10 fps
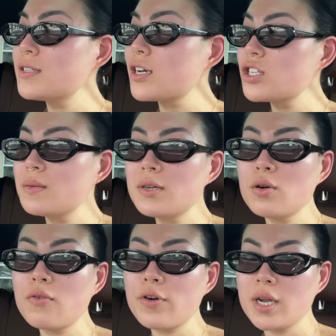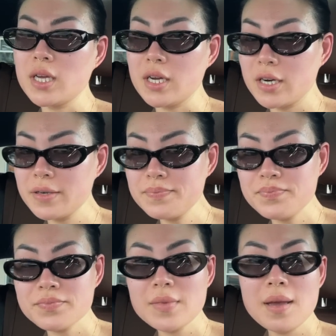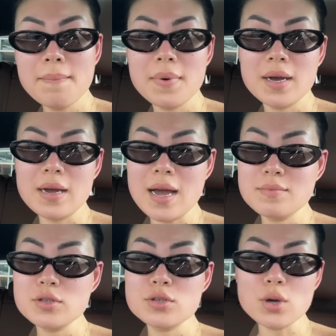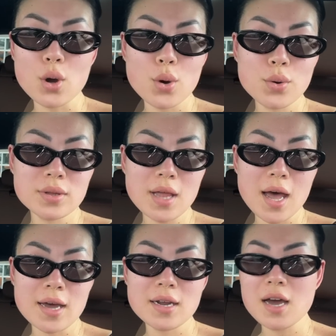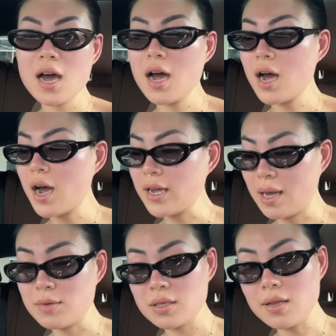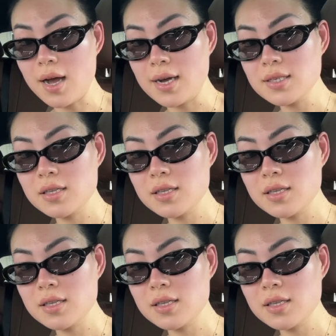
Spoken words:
It's actually been over a year, but I'm so glad I came to class.